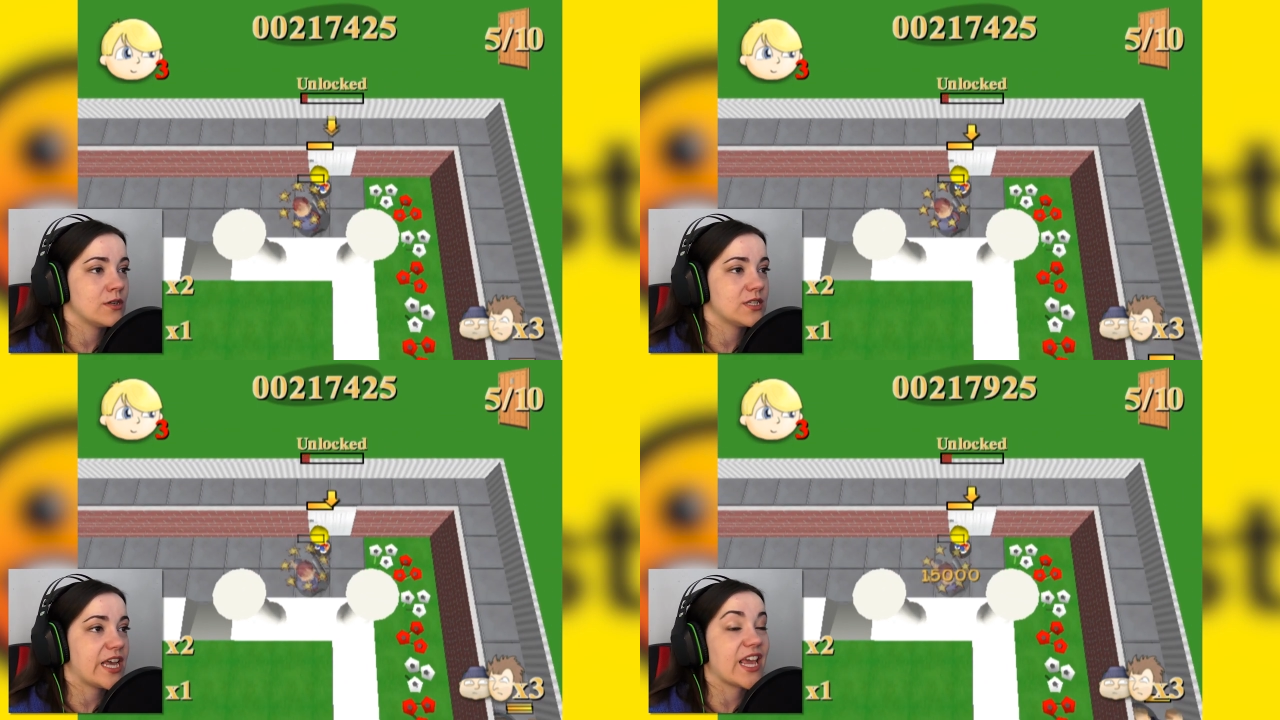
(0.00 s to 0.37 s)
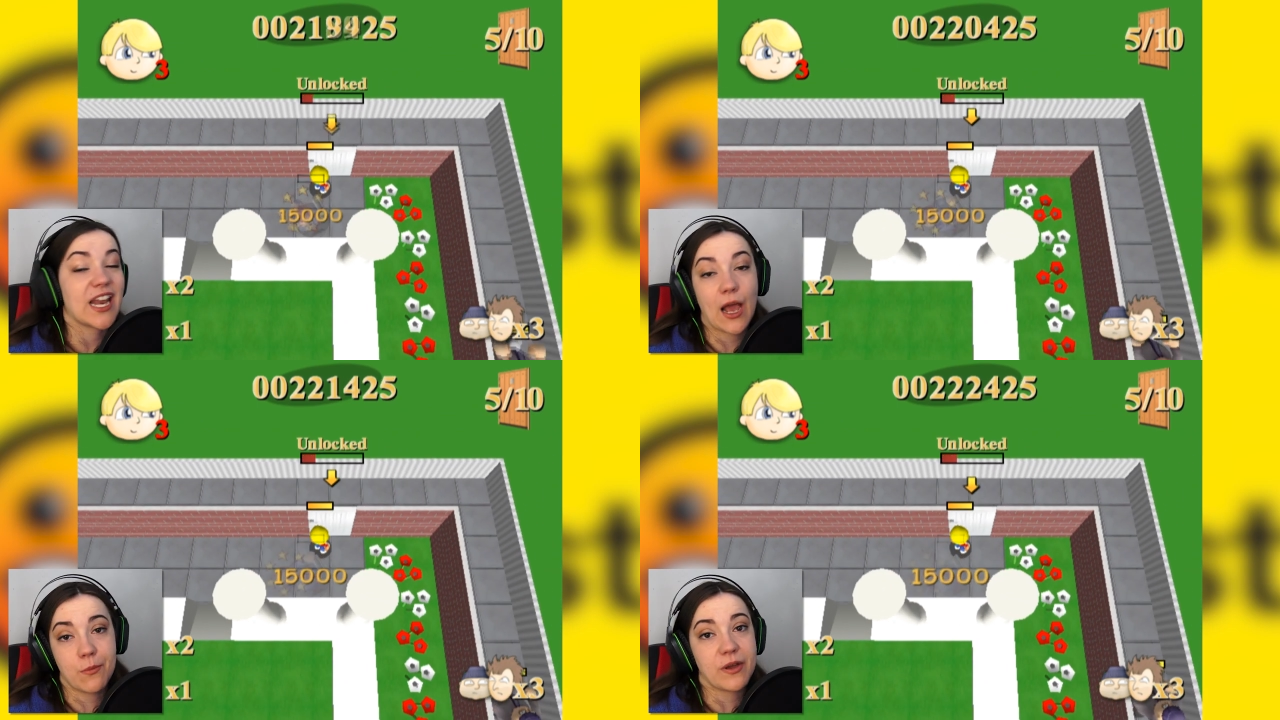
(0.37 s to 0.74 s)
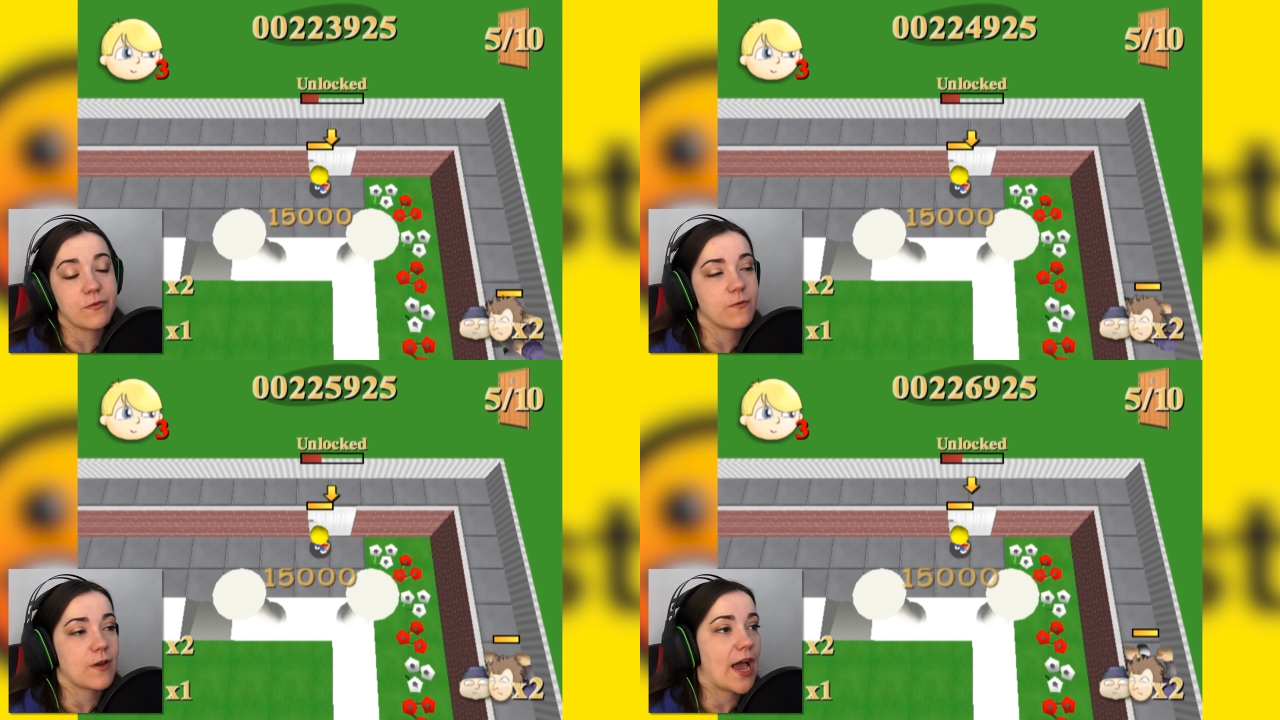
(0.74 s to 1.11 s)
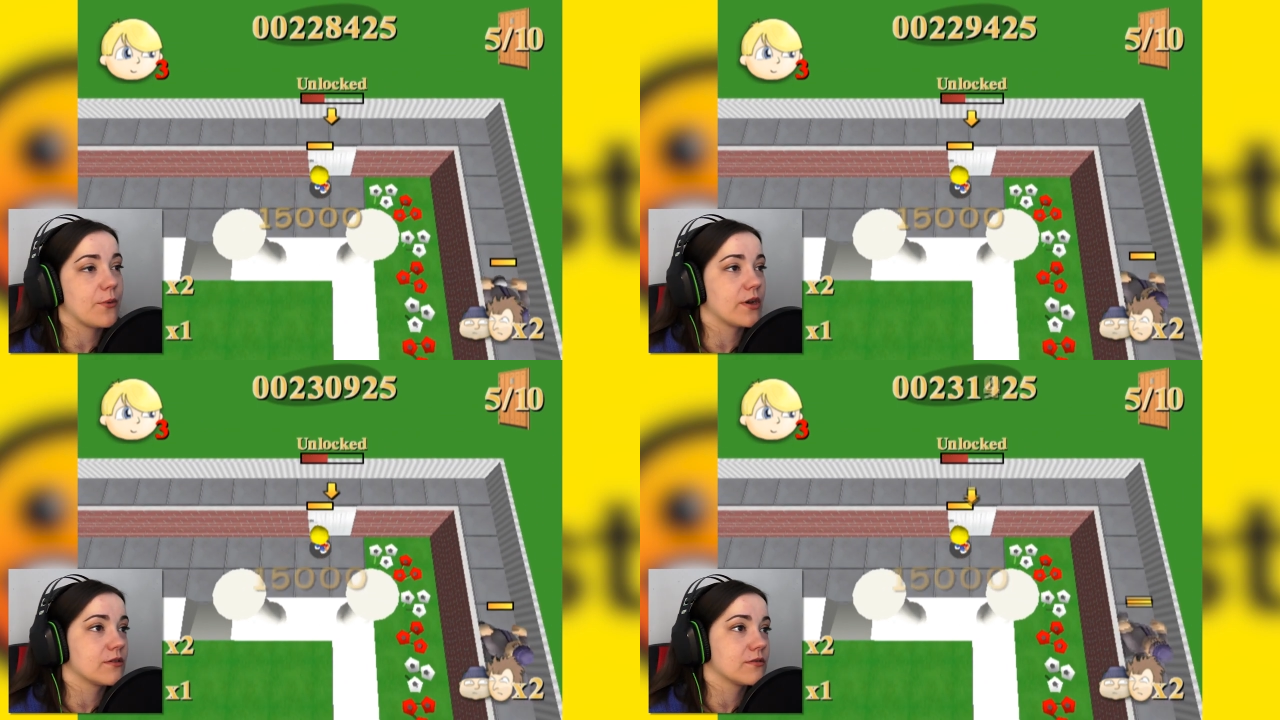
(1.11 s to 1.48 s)
taken out by
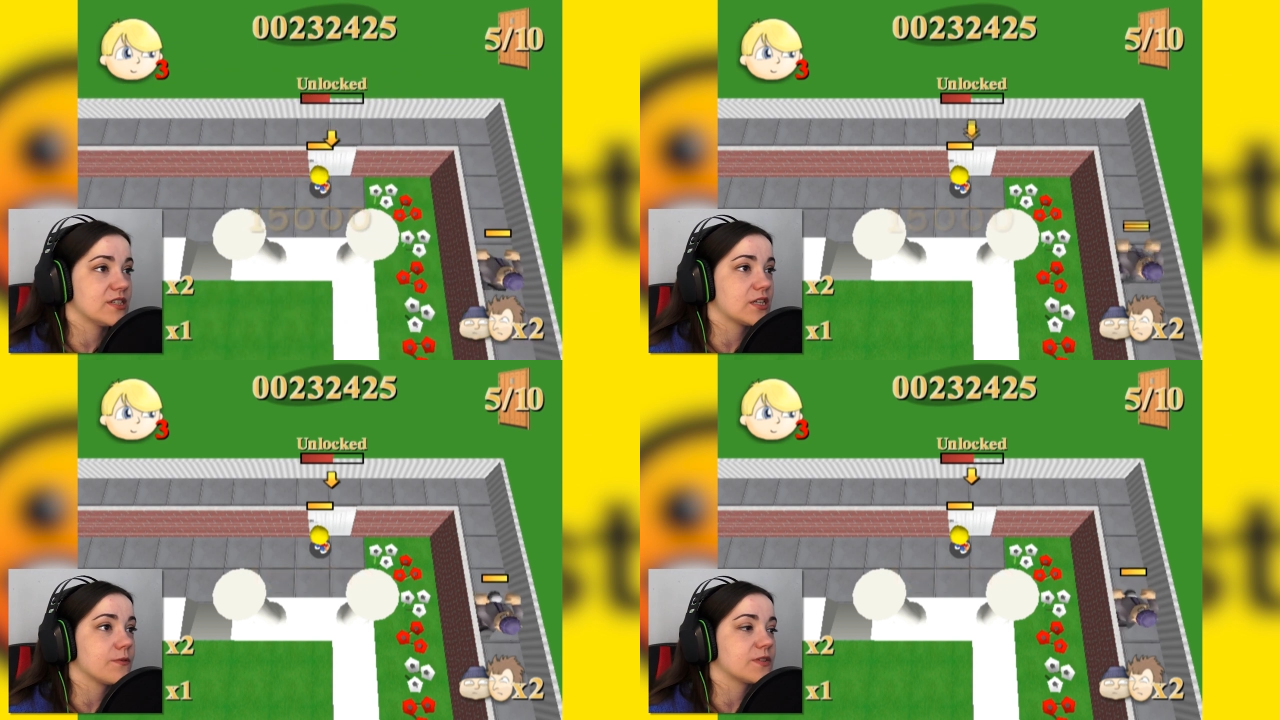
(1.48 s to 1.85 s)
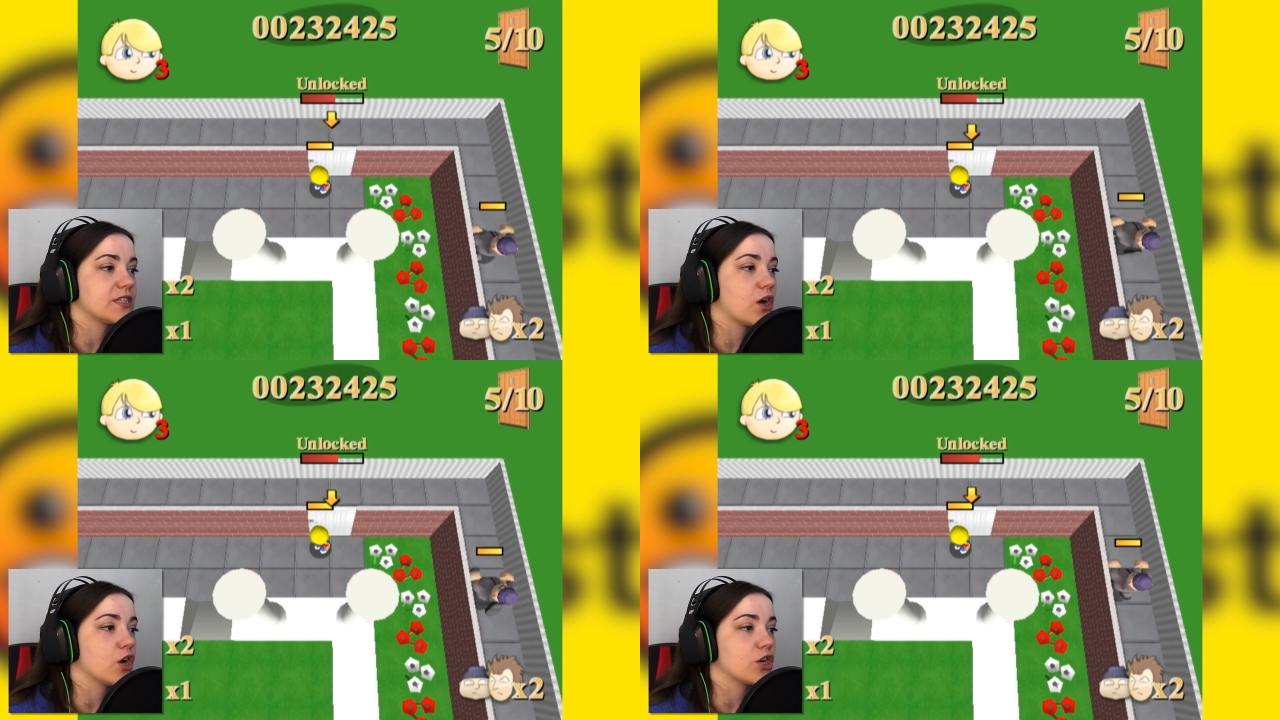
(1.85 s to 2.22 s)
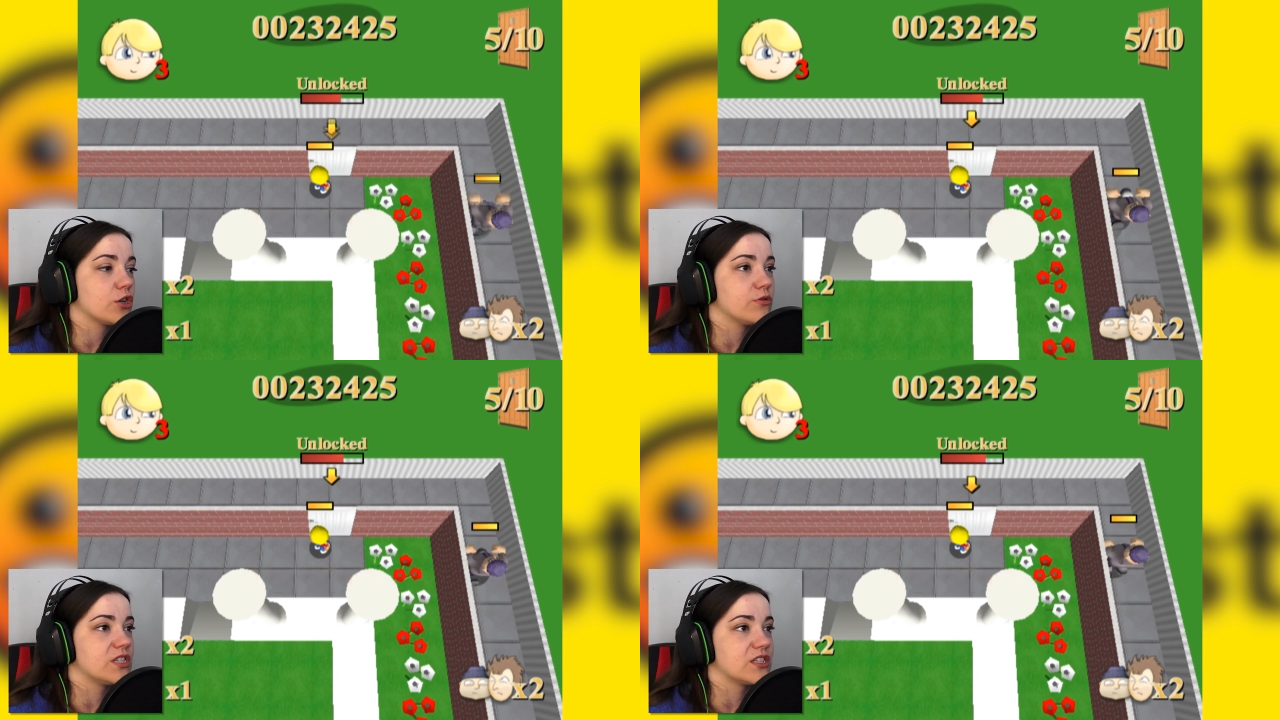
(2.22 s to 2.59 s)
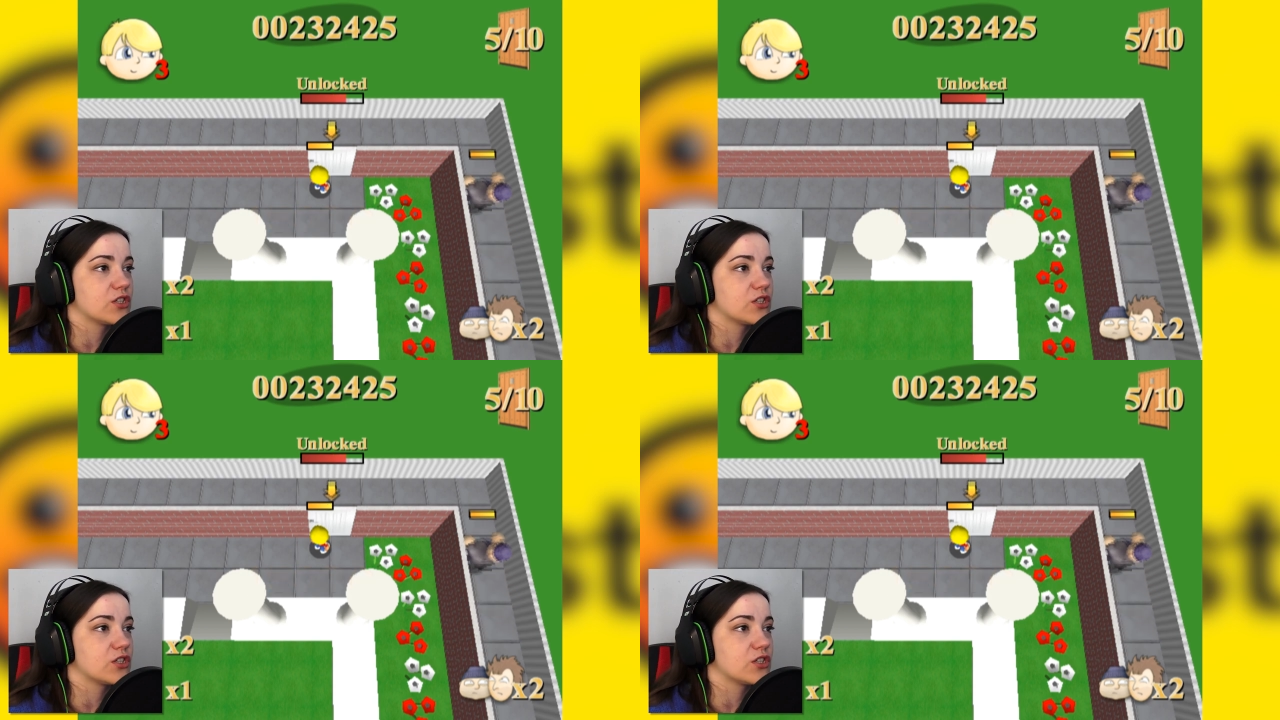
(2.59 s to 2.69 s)
flour. He's obviously got a gluten